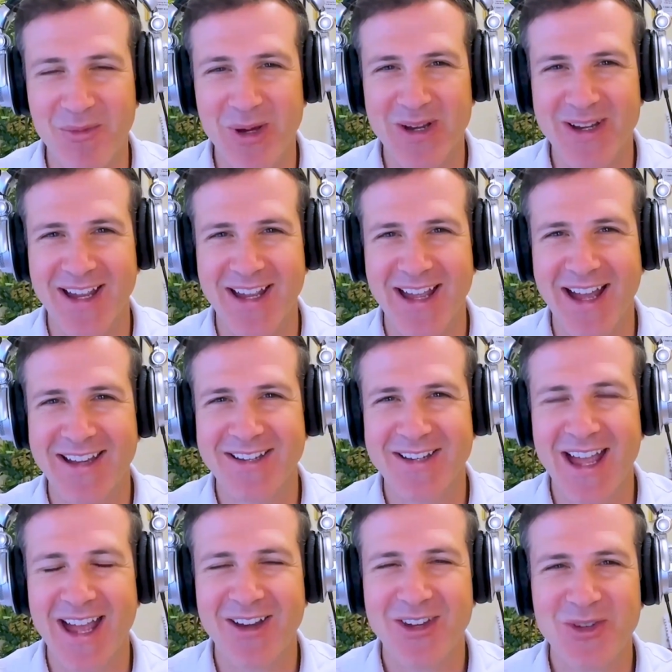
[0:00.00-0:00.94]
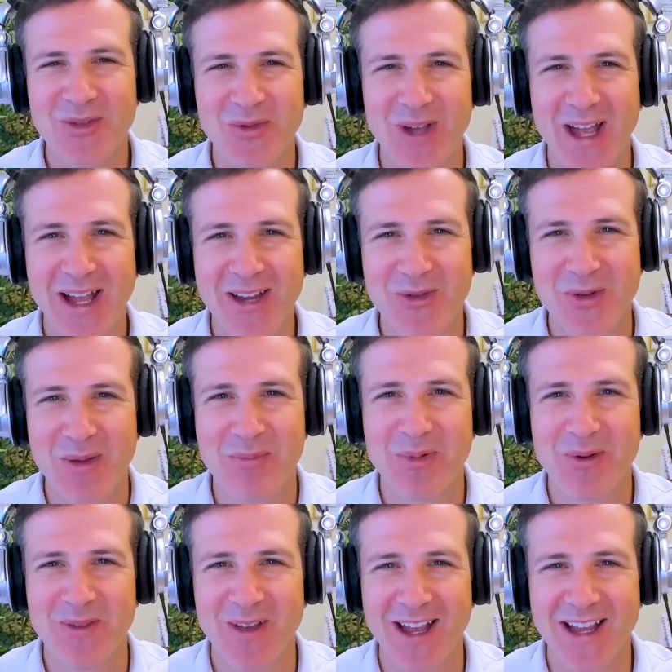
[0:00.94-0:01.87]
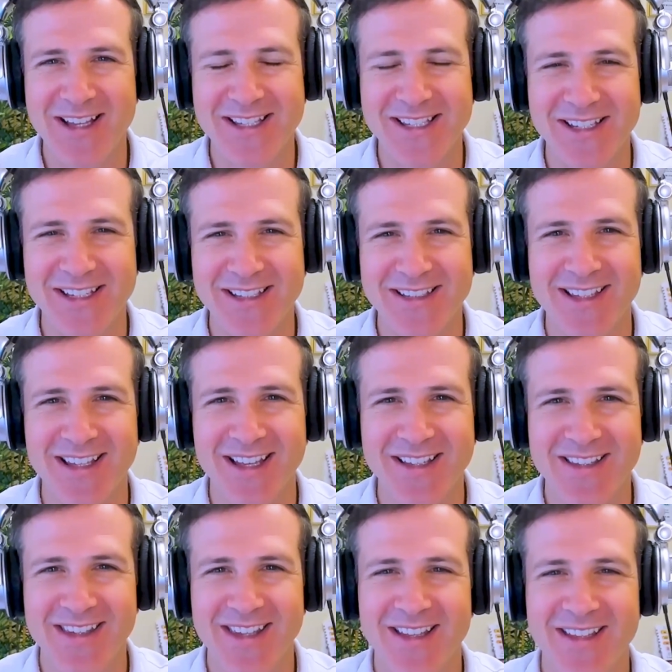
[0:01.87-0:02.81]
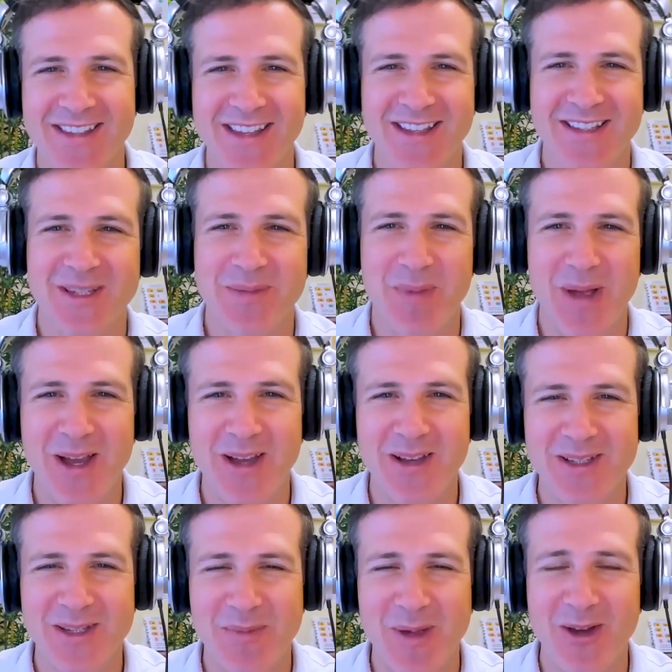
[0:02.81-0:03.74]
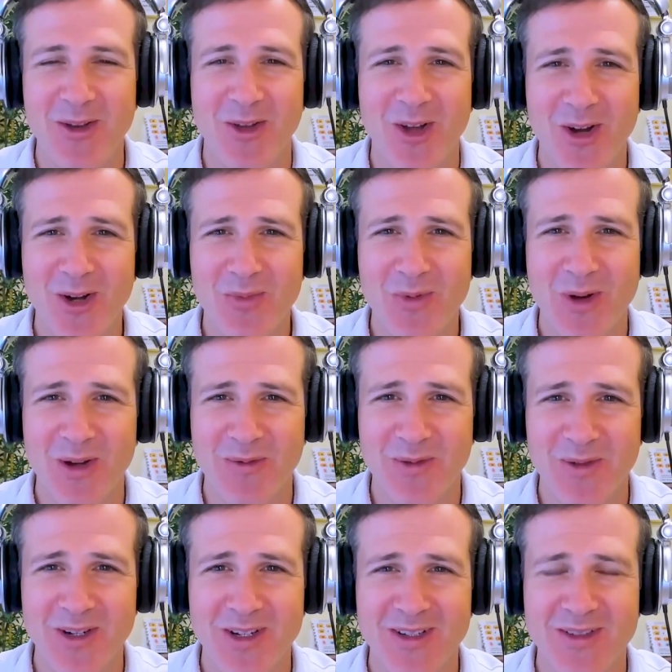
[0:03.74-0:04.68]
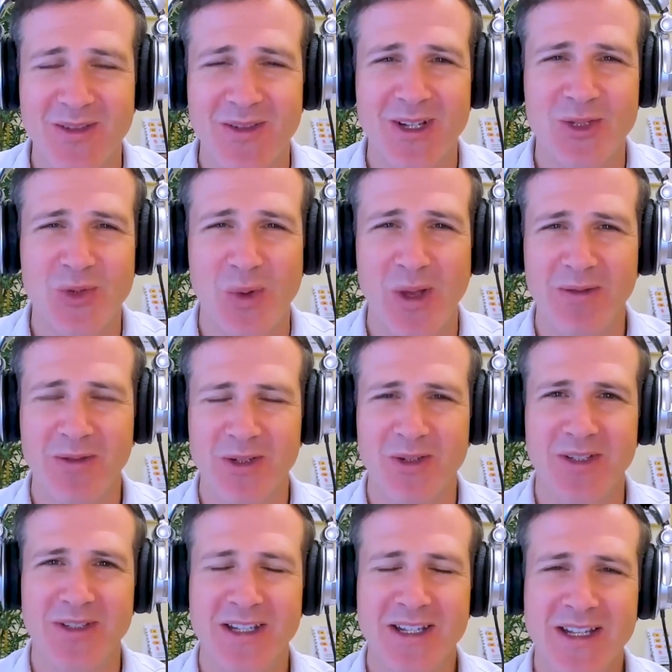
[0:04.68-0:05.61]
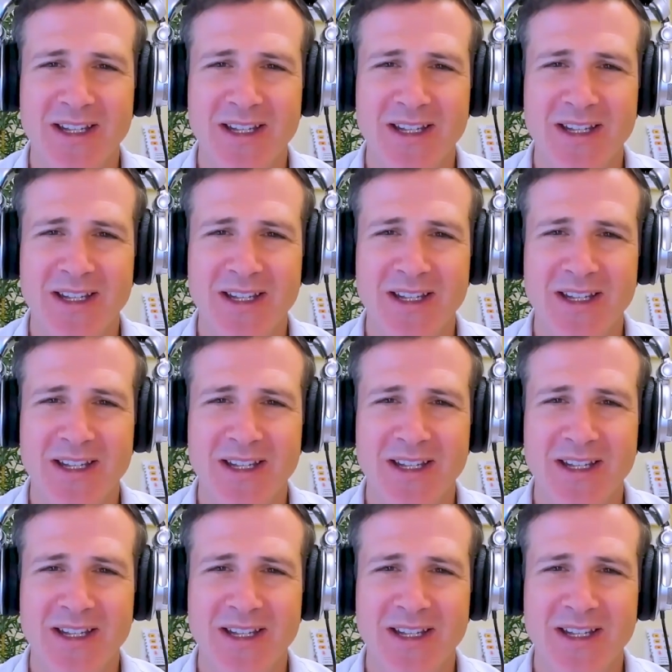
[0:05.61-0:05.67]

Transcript: What how, how do you how do you improvise a, a, a spine spinal hardware for a twelve year old?